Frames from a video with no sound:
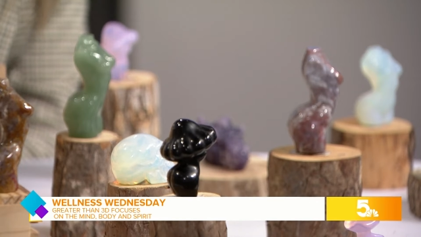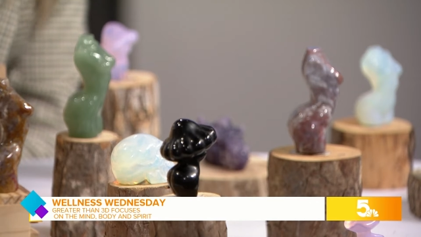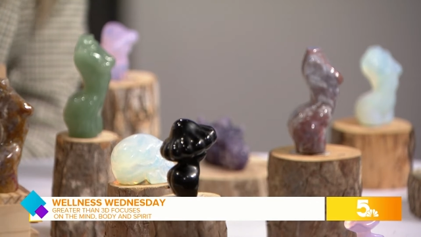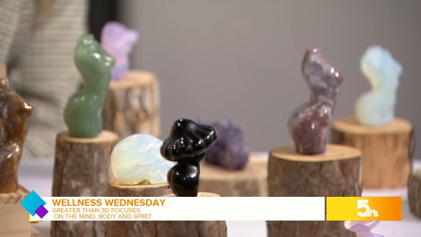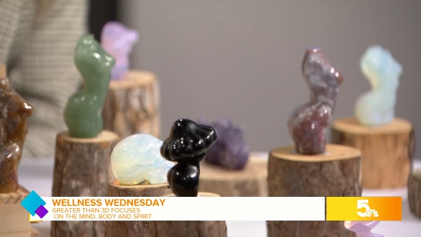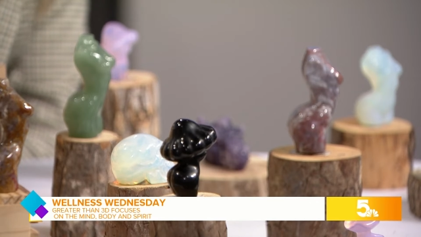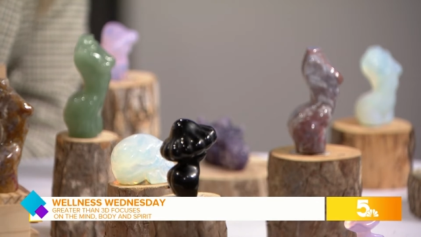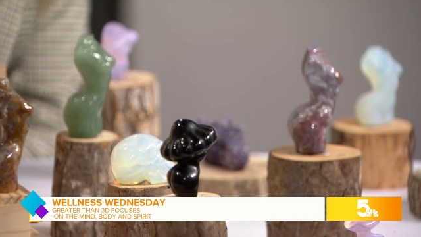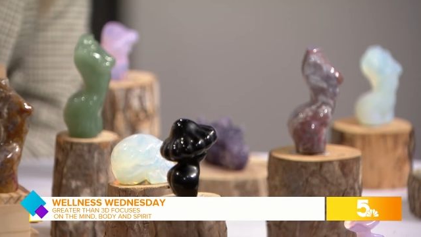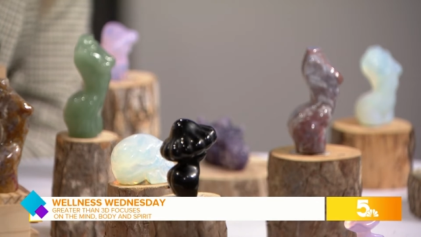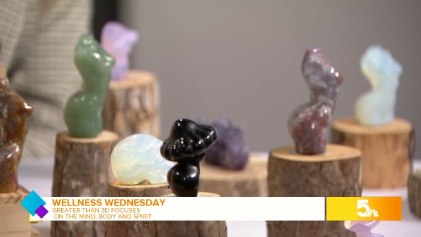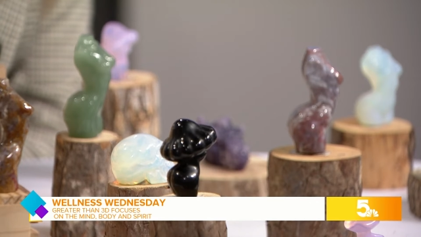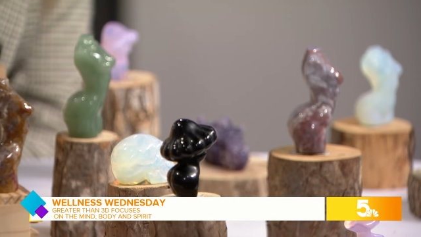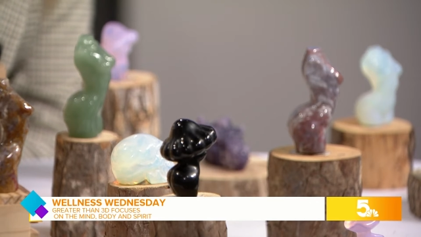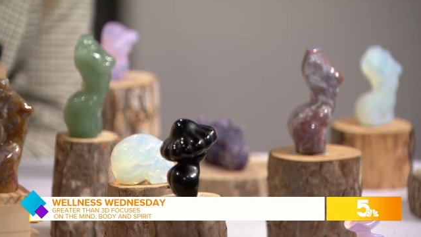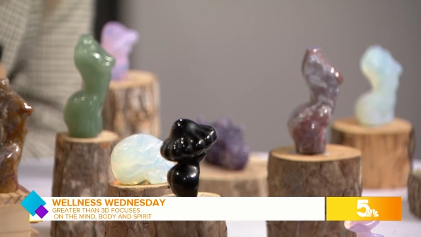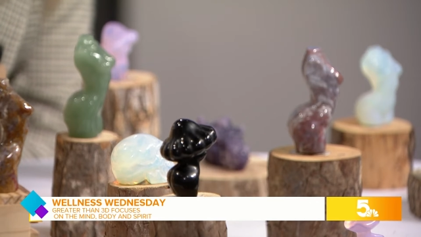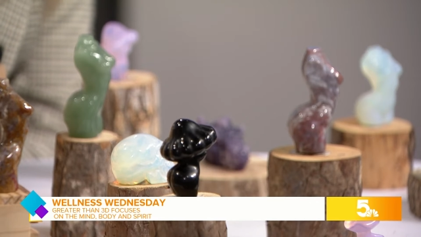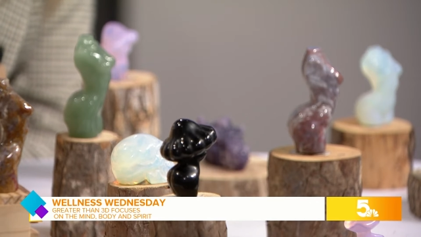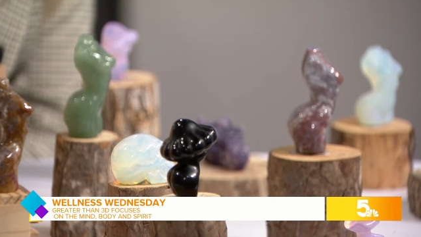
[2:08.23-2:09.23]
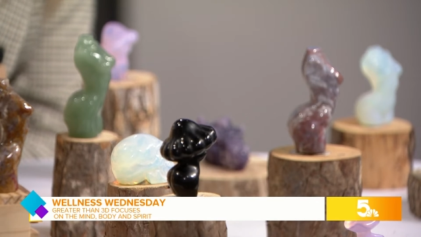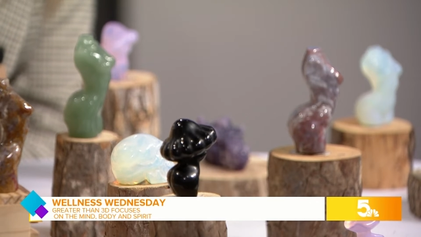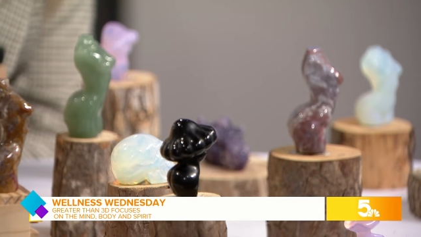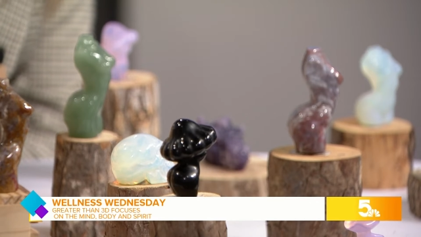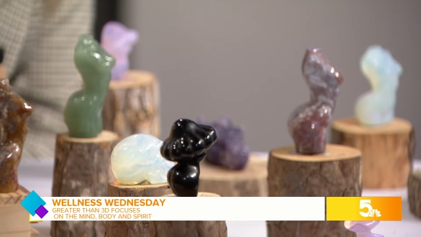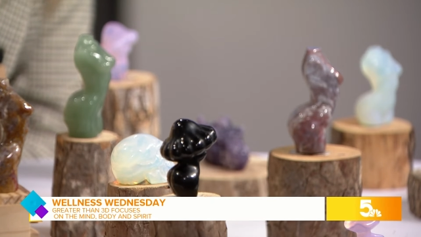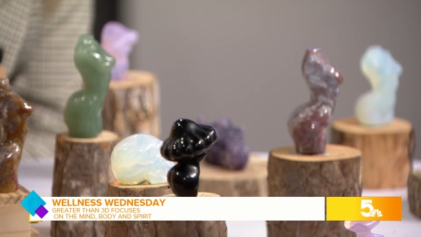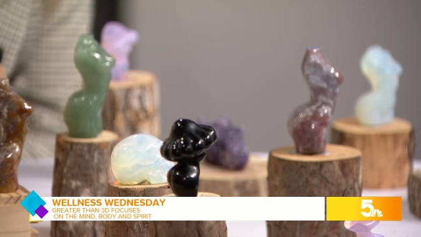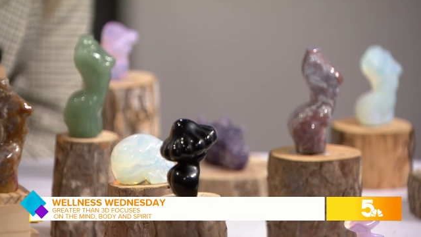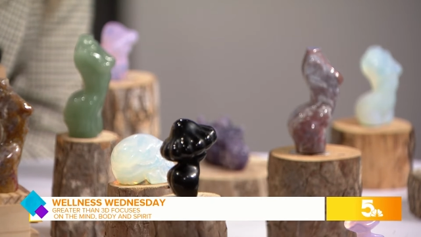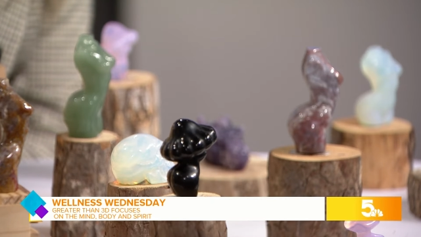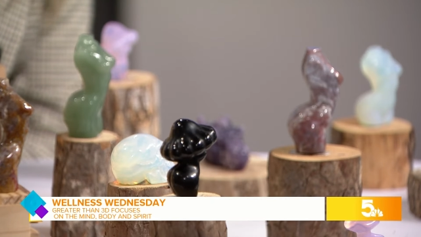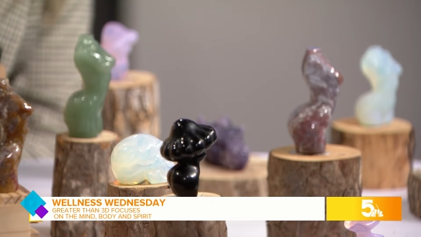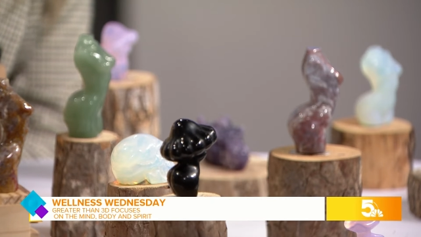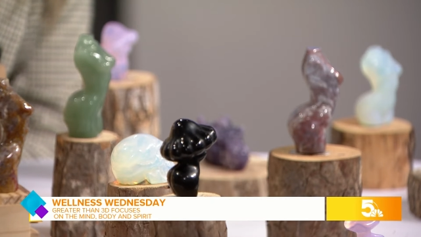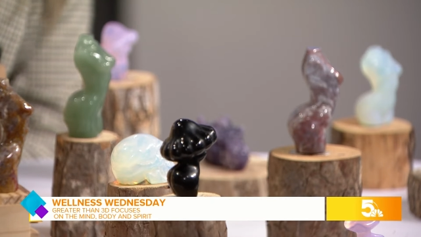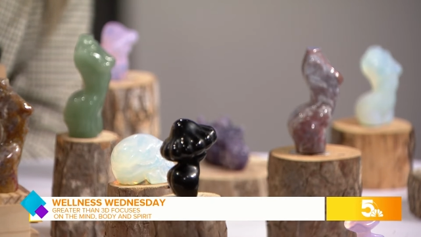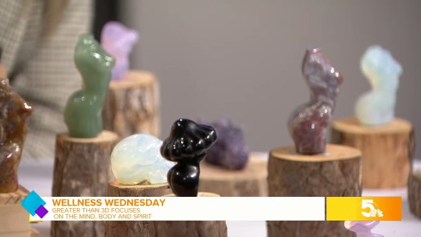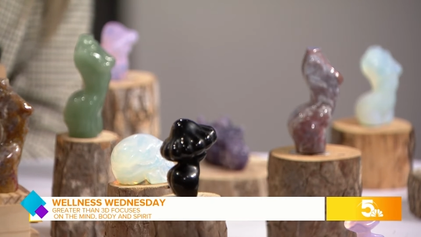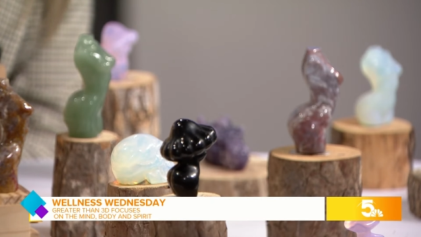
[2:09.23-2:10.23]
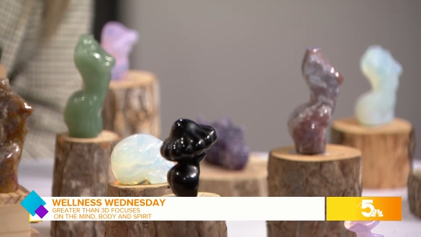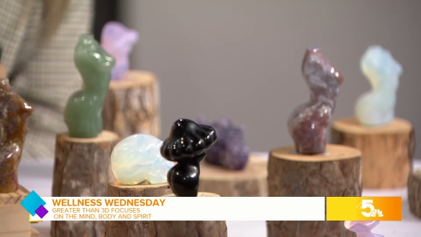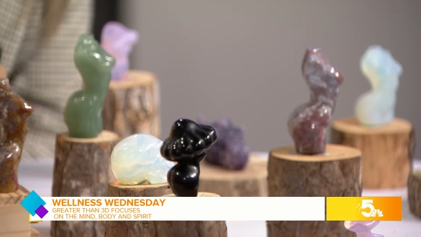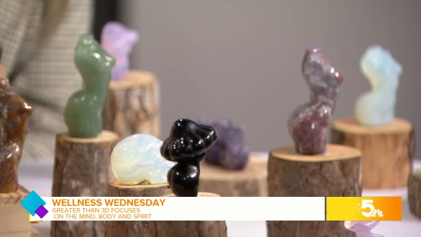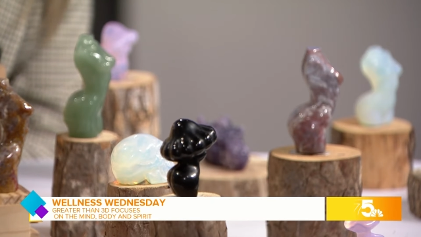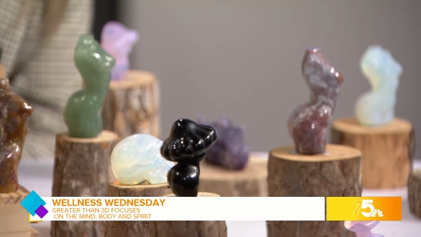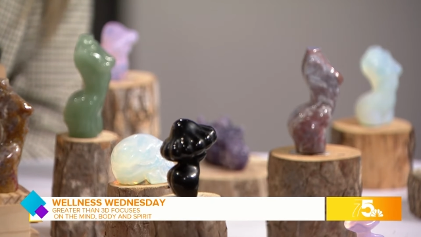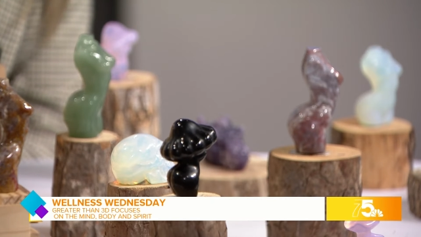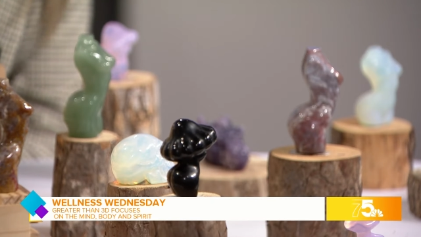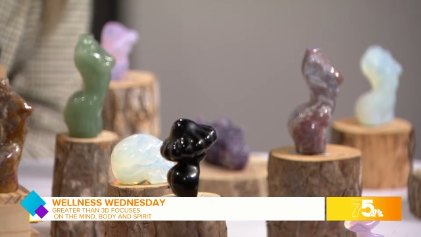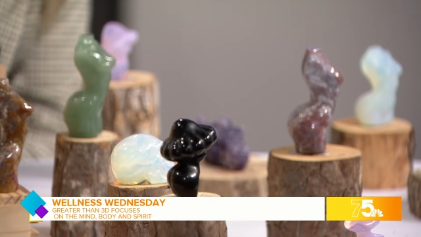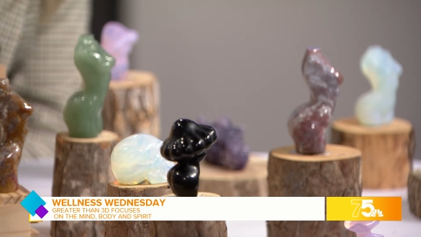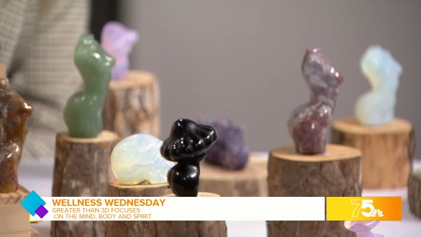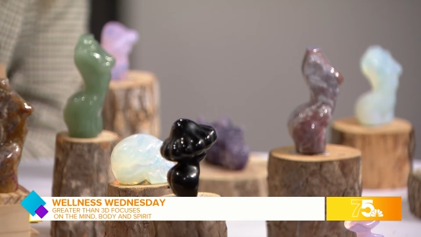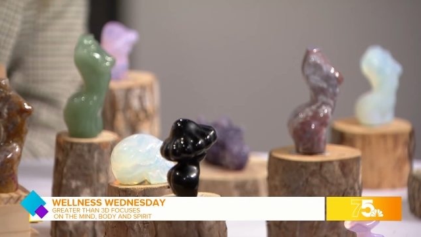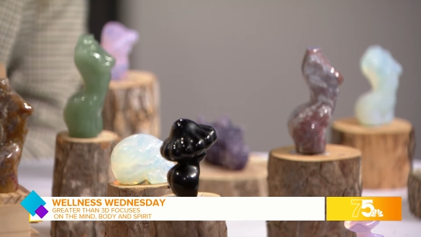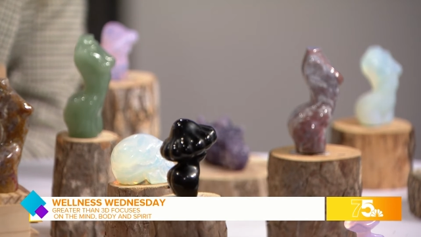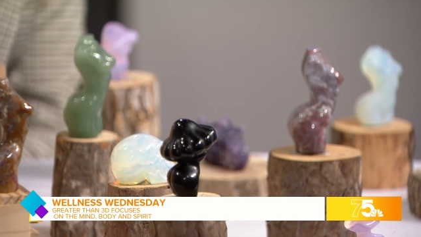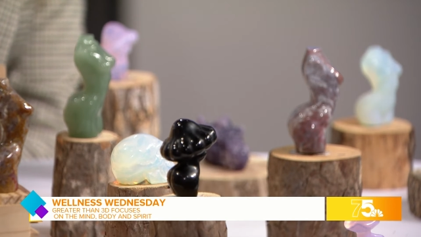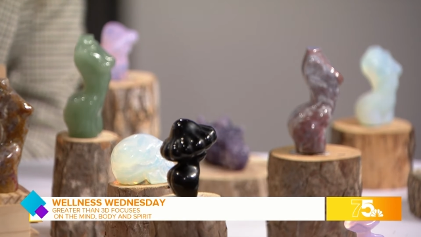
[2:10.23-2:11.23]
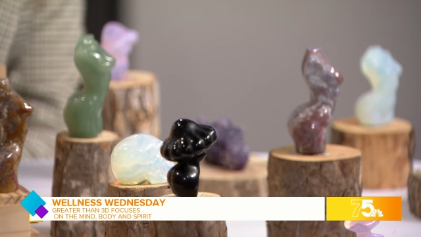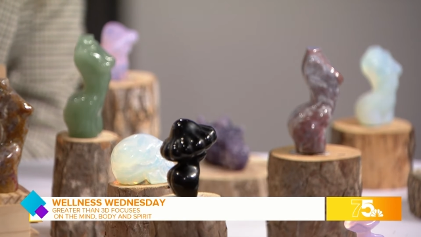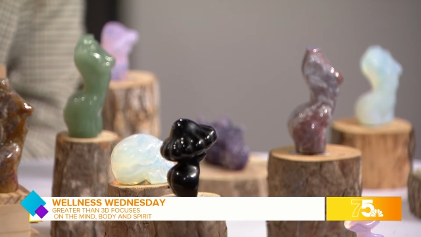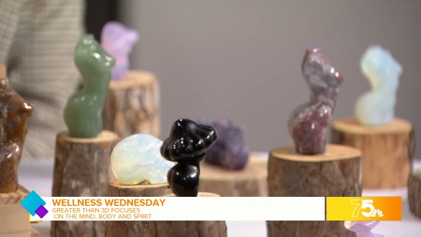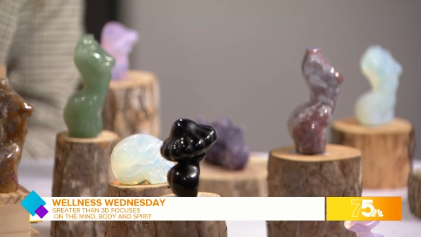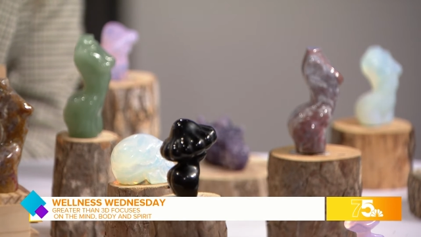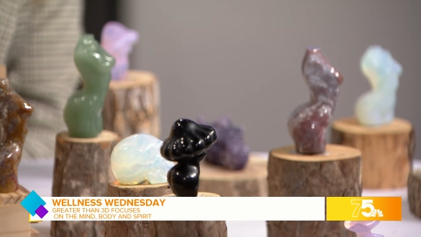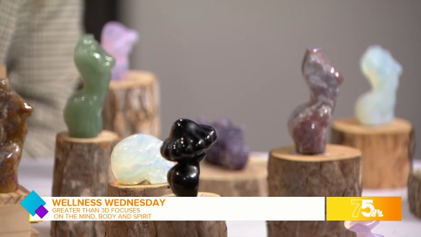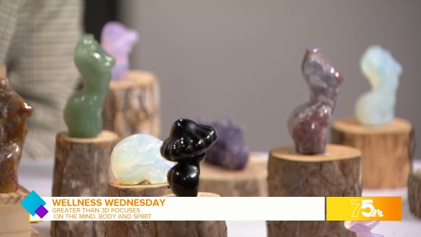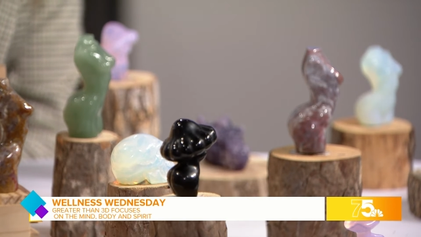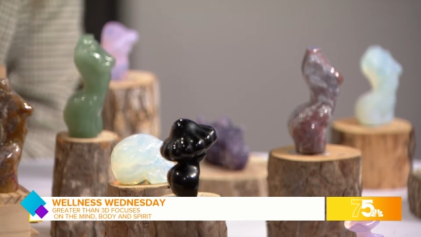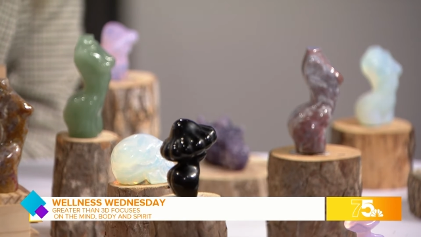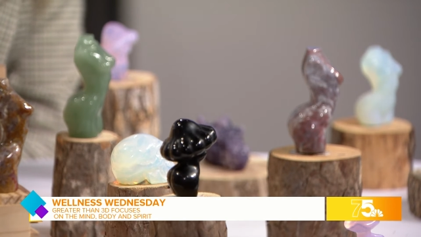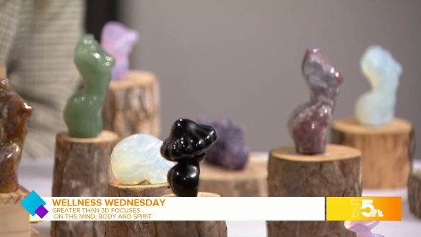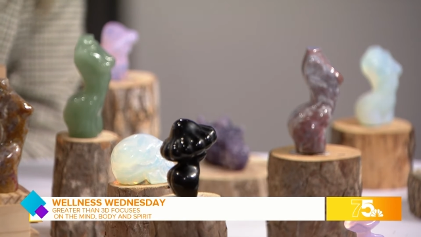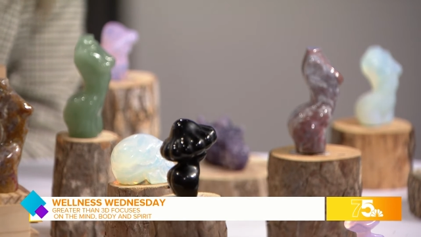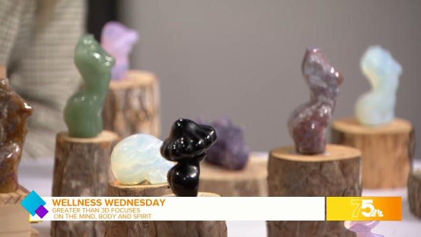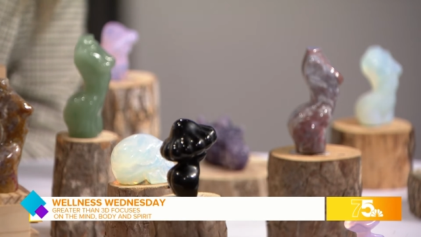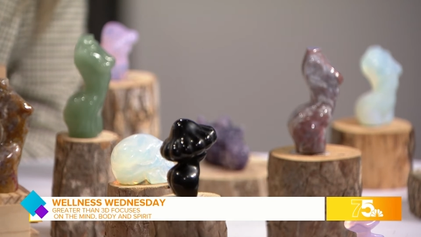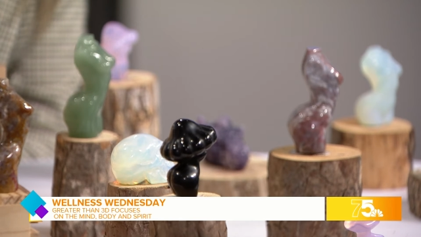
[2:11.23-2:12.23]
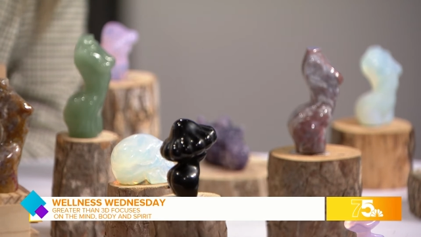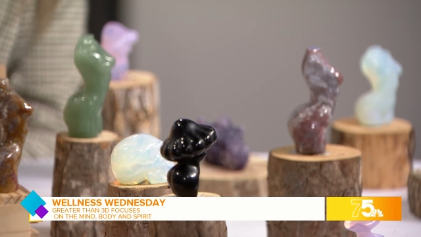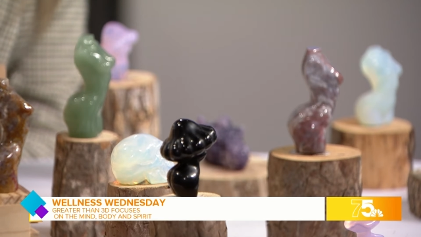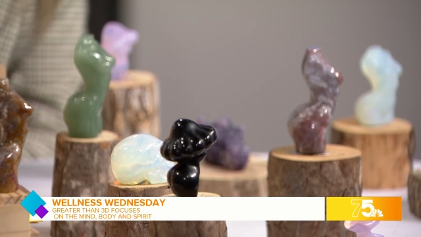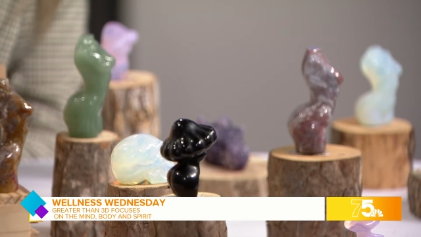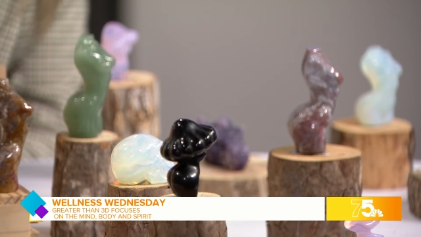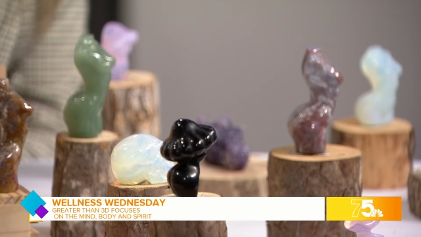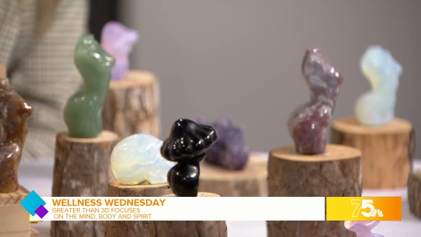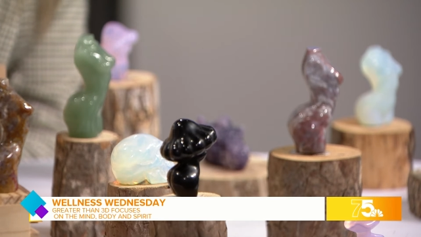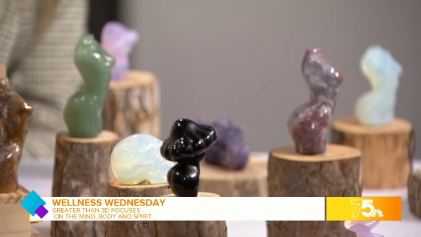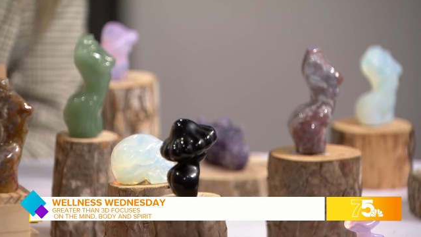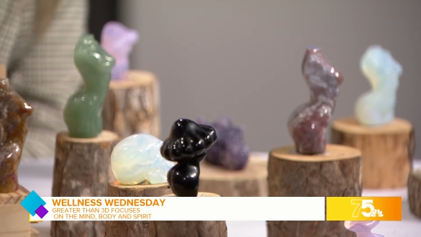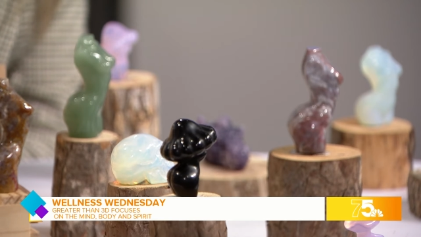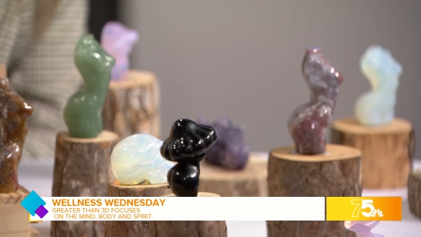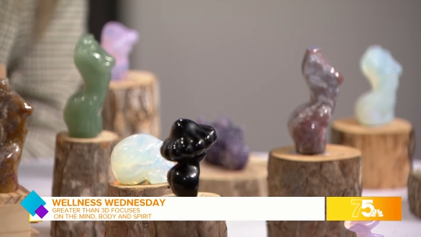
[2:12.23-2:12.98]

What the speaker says: (no speaker visible)